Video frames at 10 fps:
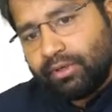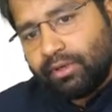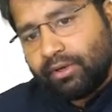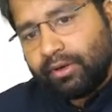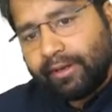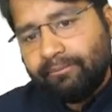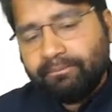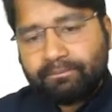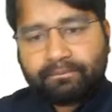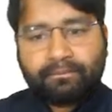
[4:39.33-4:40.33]
Okay,
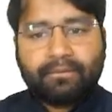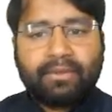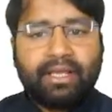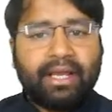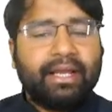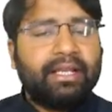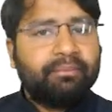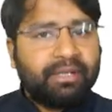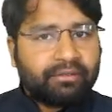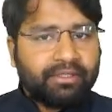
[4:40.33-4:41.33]
in
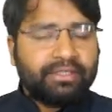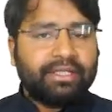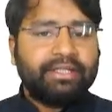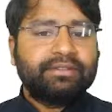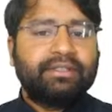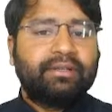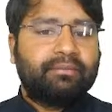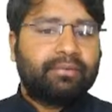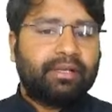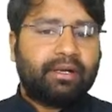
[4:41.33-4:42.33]
between
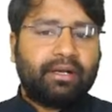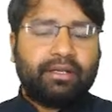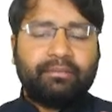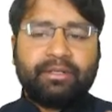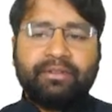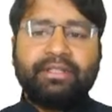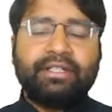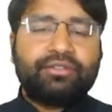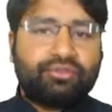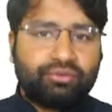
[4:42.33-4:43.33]

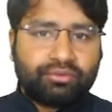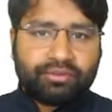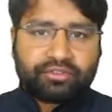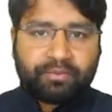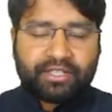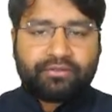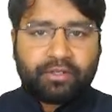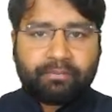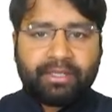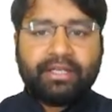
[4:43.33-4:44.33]
these two
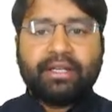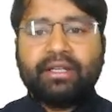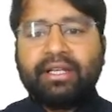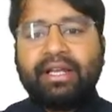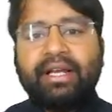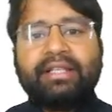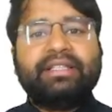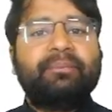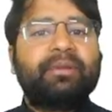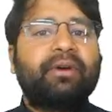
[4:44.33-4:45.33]
specific period, they
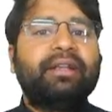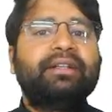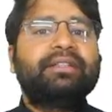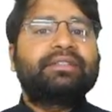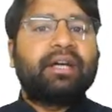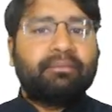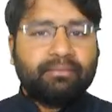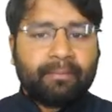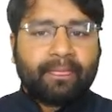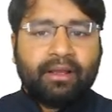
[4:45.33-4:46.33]
provided some
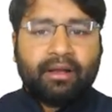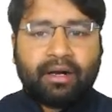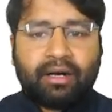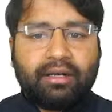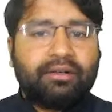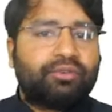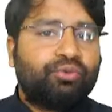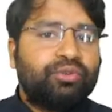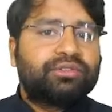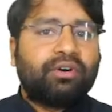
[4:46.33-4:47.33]

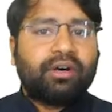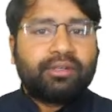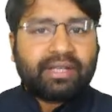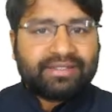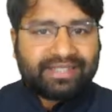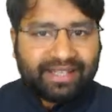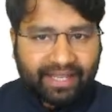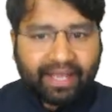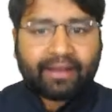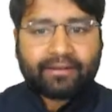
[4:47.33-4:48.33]
rules, or you can say
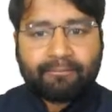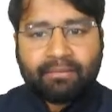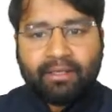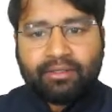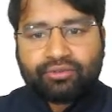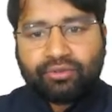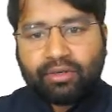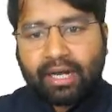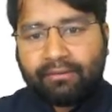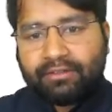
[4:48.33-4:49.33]
act. So
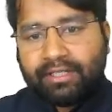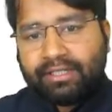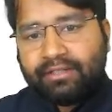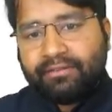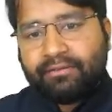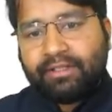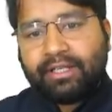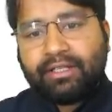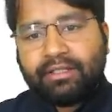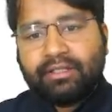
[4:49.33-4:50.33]
after
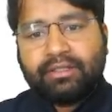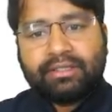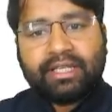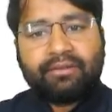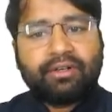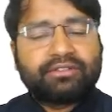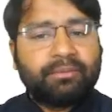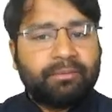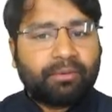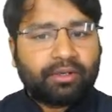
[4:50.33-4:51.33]
1858, there was some
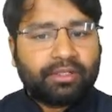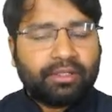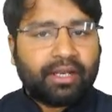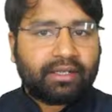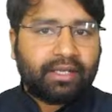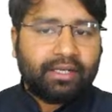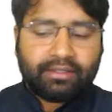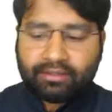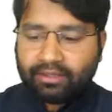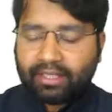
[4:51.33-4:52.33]
important act
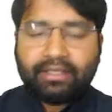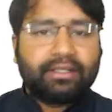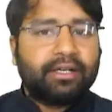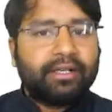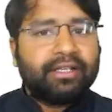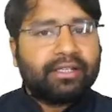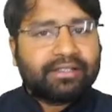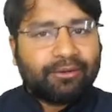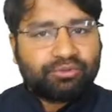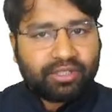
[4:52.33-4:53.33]
like Indian
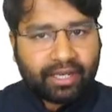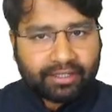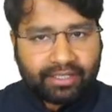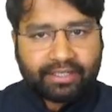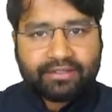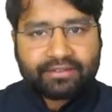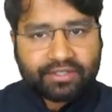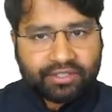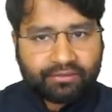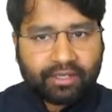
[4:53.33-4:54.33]
Council Act
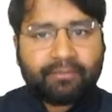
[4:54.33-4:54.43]
1861,